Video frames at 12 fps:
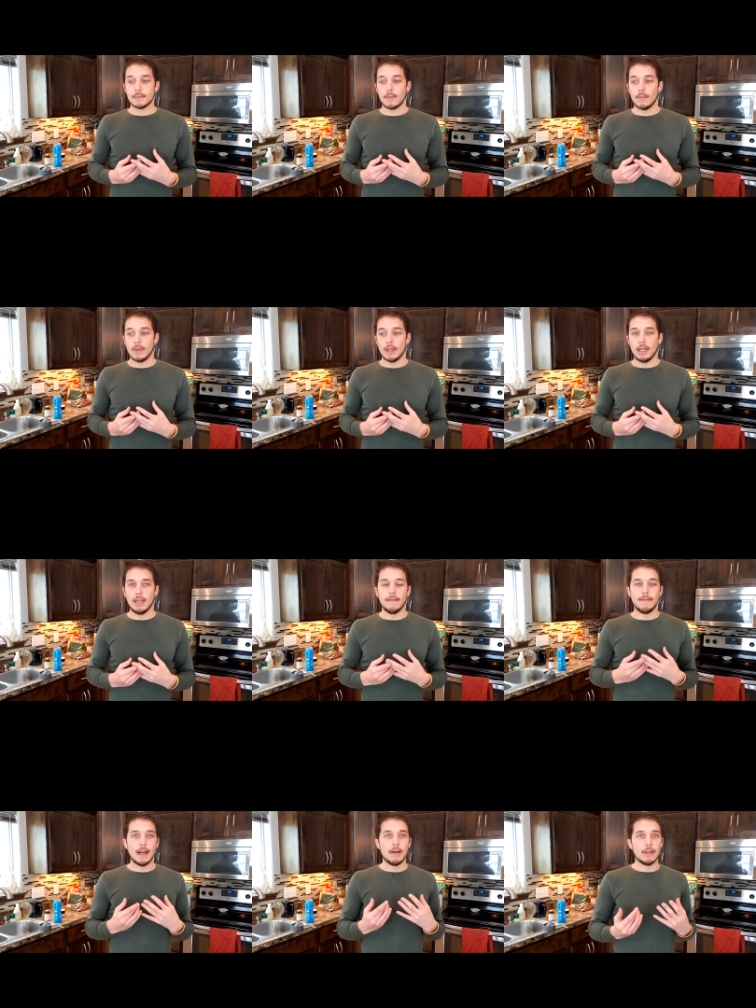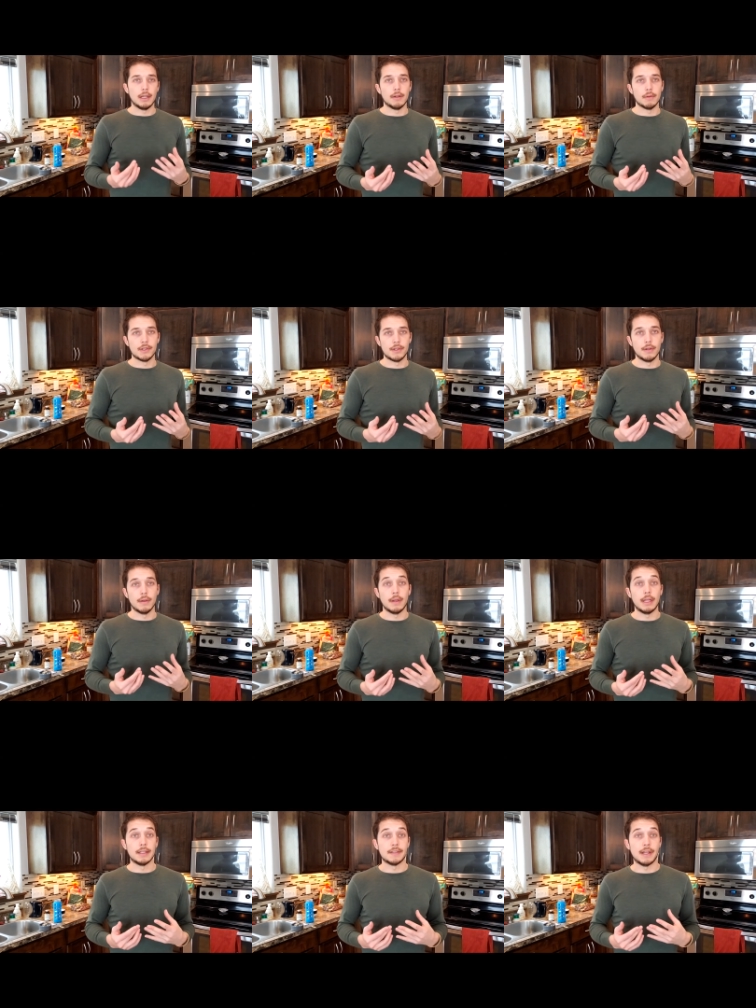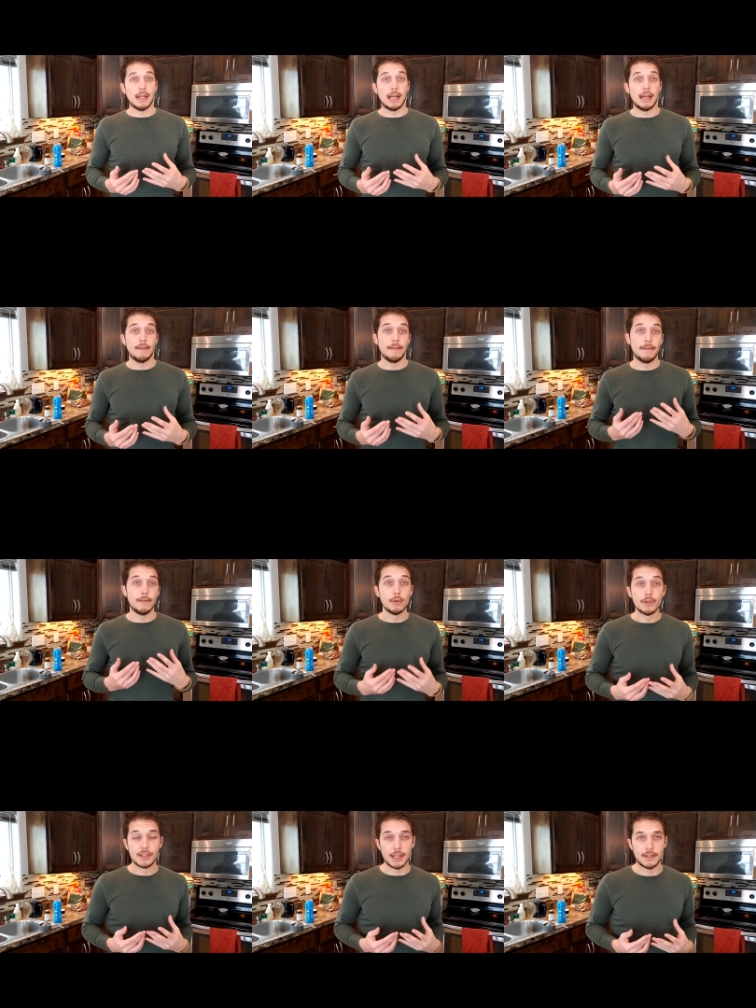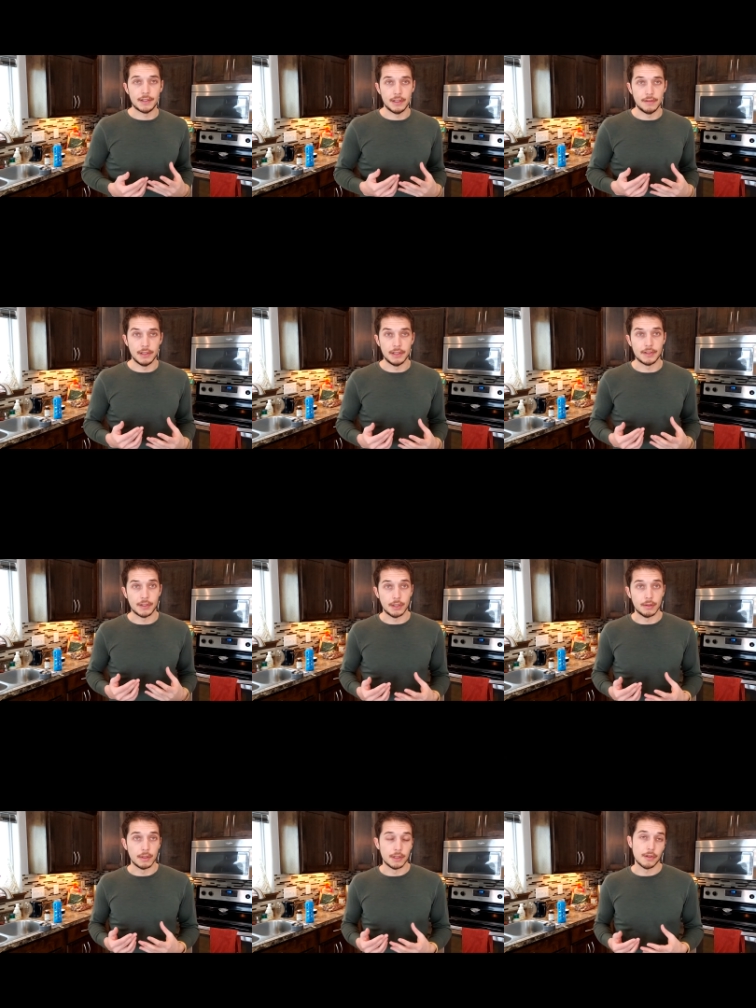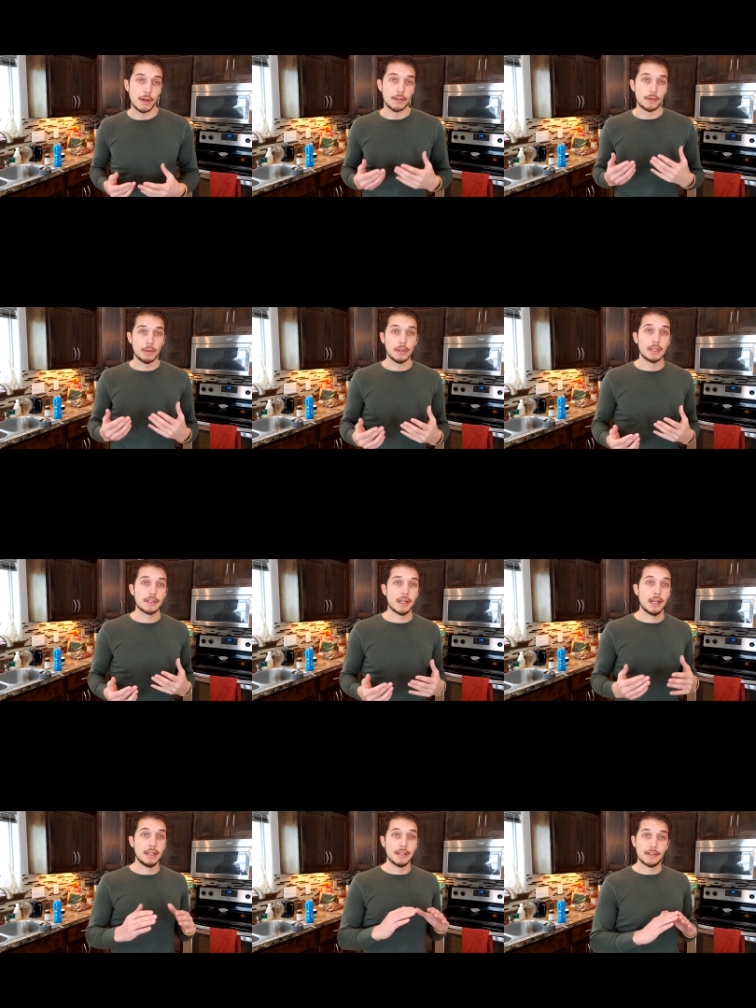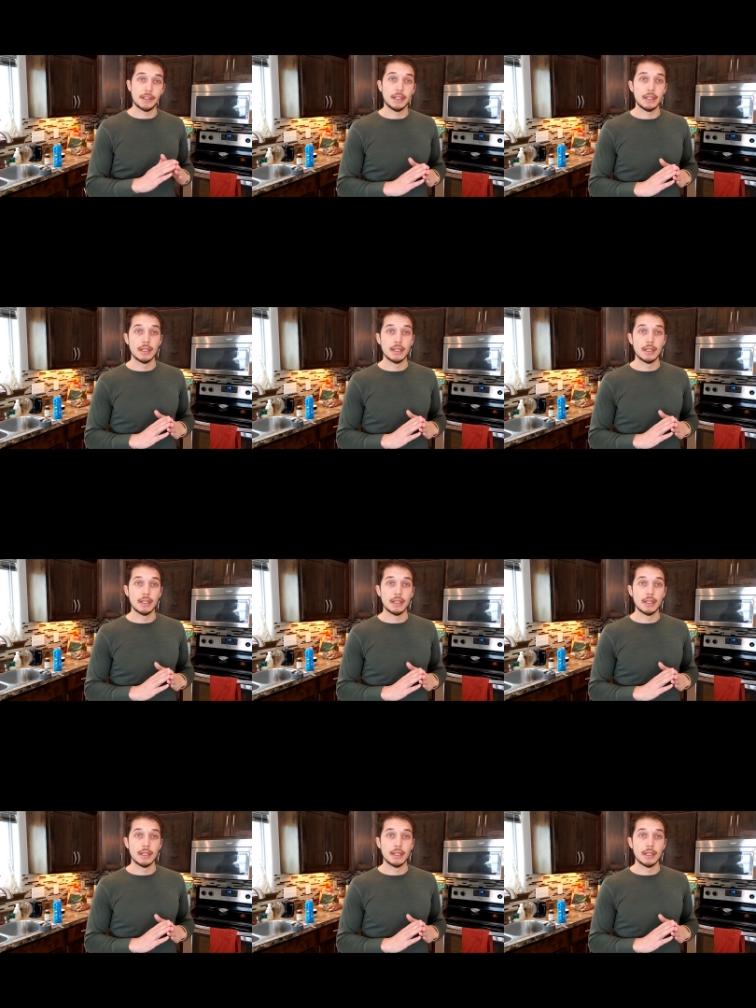and found that there were certain things that I have food sensitivities to. So I was really excited to see